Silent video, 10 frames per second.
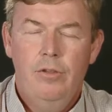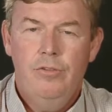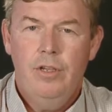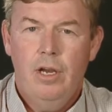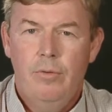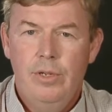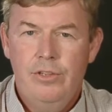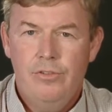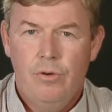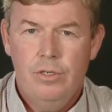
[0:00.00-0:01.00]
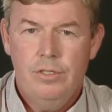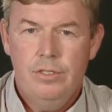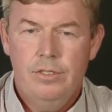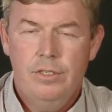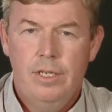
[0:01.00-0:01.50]
using our
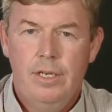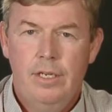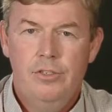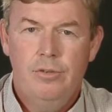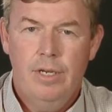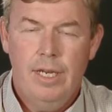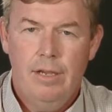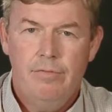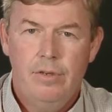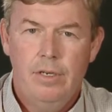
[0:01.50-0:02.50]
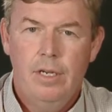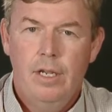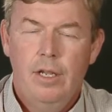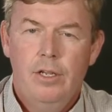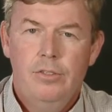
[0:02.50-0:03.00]
resources in a joint effort,
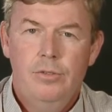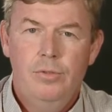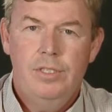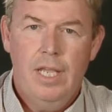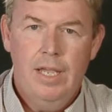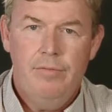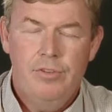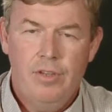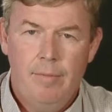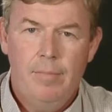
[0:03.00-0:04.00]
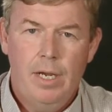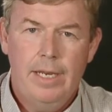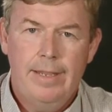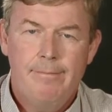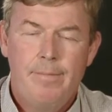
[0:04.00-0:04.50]
to save some
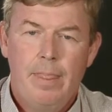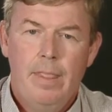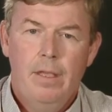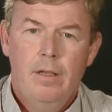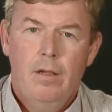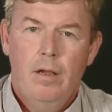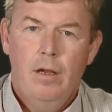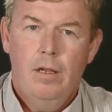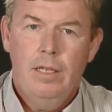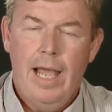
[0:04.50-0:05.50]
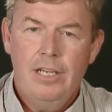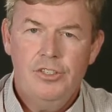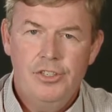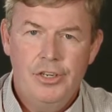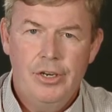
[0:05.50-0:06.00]
money.
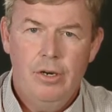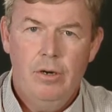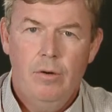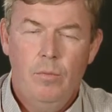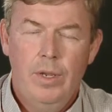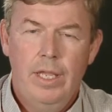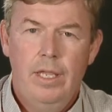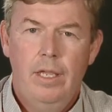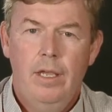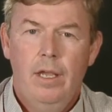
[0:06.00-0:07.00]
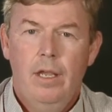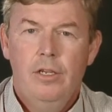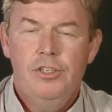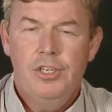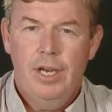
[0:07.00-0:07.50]
Last year, we
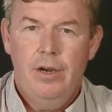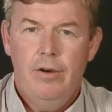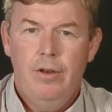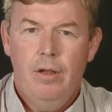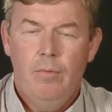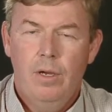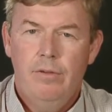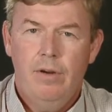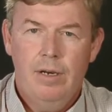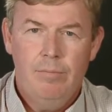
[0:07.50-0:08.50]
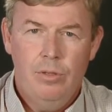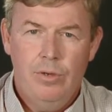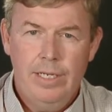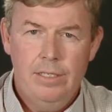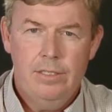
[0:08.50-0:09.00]
shared one of our
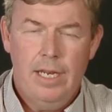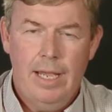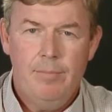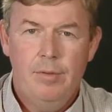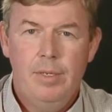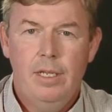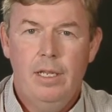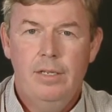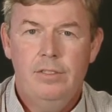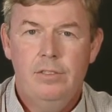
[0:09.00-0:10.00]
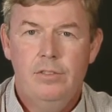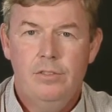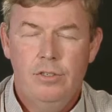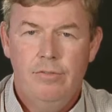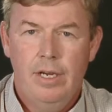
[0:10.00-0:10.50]
employees that happened to be a licensed
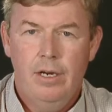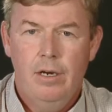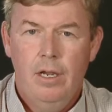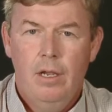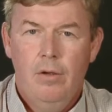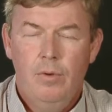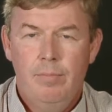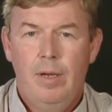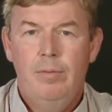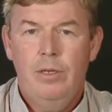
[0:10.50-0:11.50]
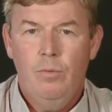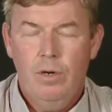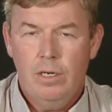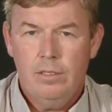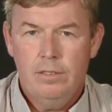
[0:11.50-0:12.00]
surveyor with Public
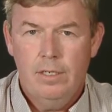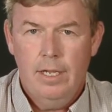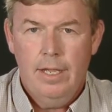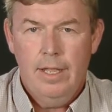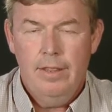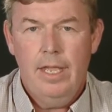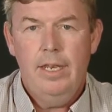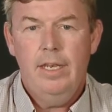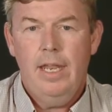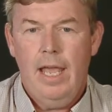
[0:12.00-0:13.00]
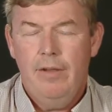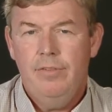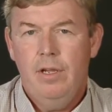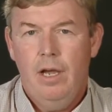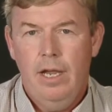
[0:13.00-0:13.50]
Works. They didn't
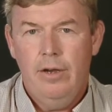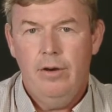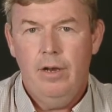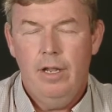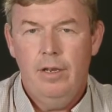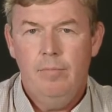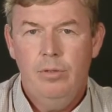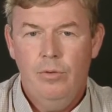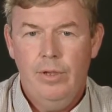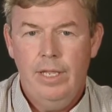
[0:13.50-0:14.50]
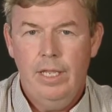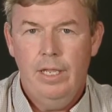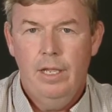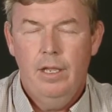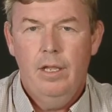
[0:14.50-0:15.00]
have to hire an
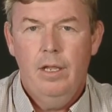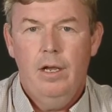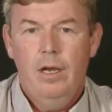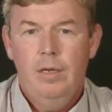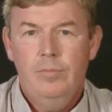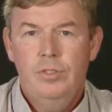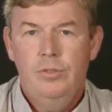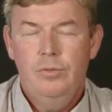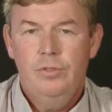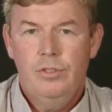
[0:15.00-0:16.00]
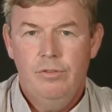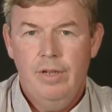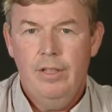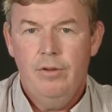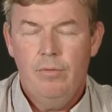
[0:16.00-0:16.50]
employee to
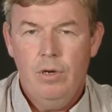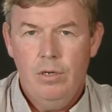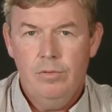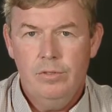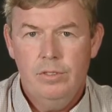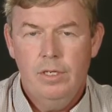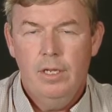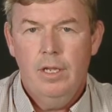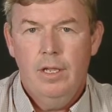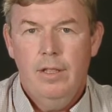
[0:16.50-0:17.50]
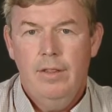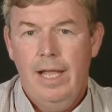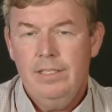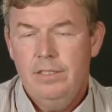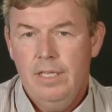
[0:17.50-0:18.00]
survey their roads.
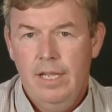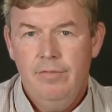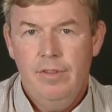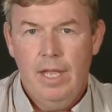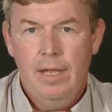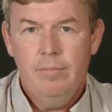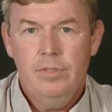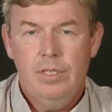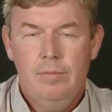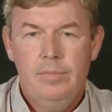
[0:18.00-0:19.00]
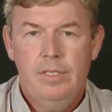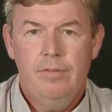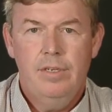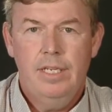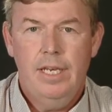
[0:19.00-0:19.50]
That saved them some
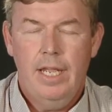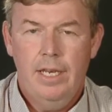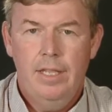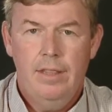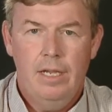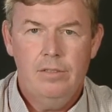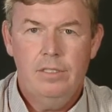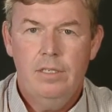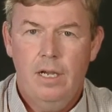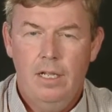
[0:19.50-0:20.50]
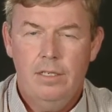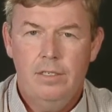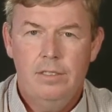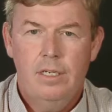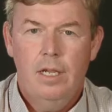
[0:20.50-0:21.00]
$70,000 to
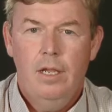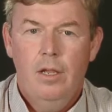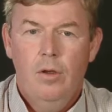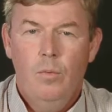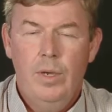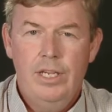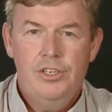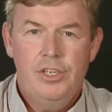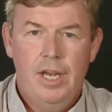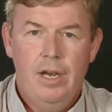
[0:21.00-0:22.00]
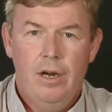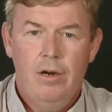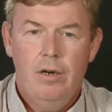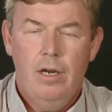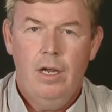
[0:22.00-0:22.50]
$80,000. We
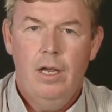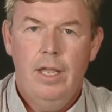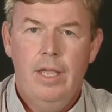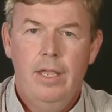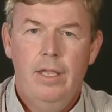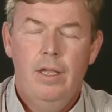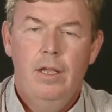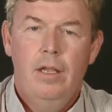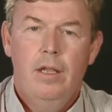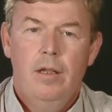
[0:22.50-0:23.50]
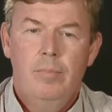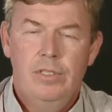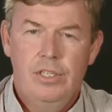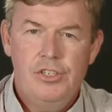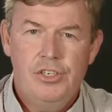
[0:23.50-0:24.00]
share a
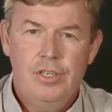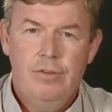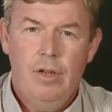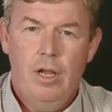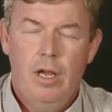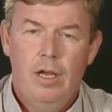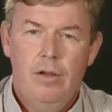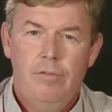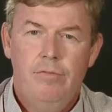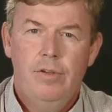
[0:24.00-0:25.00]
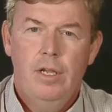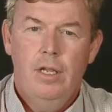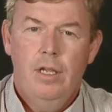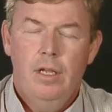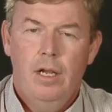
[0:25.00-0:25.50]
position of
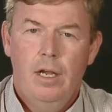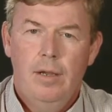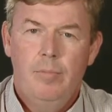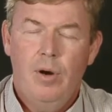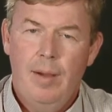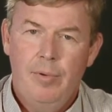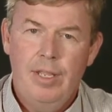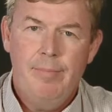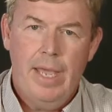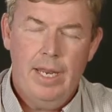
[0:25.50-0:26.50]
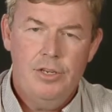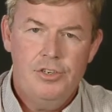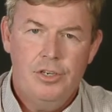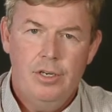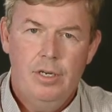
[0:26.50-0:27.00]
property
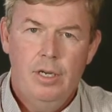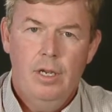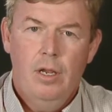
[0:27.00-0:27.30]
manager